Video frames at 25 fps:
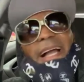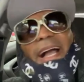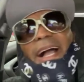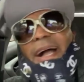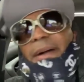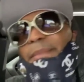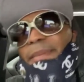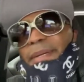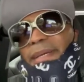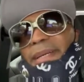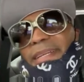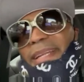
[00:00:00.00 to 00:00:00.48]

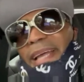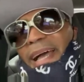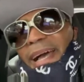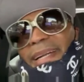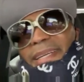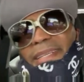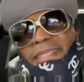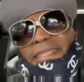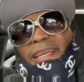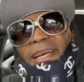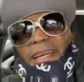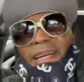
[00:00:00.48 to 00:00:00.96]
I'm in
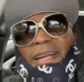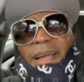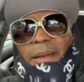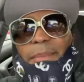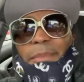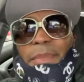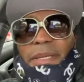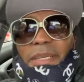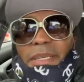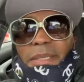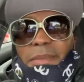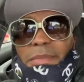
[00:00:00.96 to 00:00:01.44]
not that
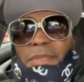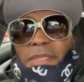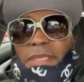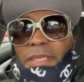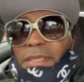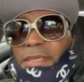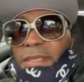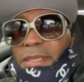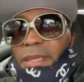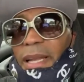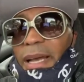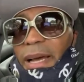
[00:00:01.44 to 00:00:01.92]
I'm in them.
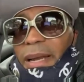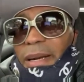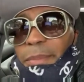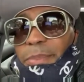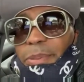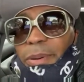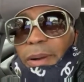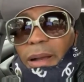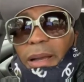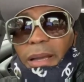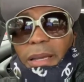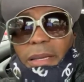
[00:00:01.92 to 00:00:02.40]
Just a lot of
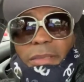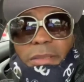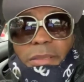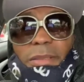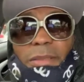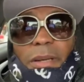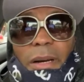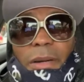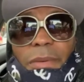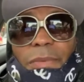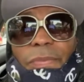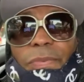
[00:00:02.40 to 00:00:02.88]
probably
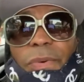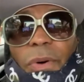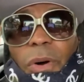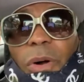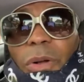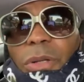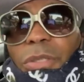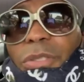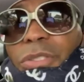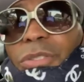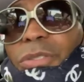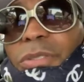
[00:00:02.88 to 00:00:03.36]

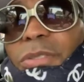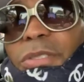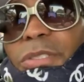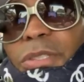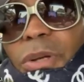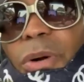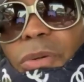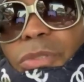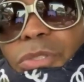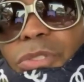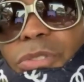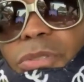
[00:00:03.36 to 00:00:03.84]
false you
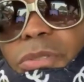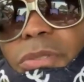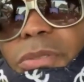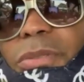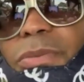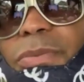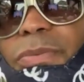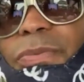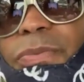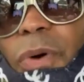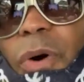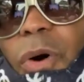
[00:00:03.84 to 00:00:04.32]
know,
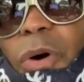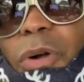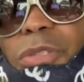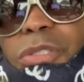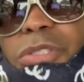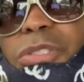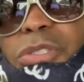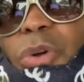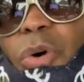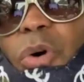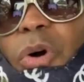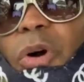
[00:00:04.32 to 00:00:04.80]
false
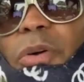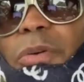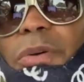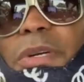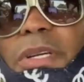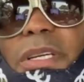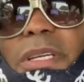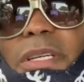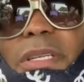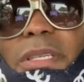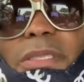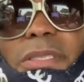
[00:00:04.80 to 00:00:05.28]

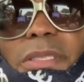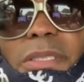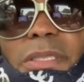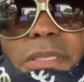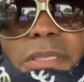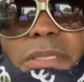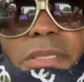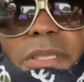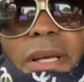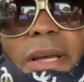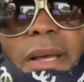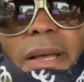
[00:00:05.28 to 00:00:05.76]
stories and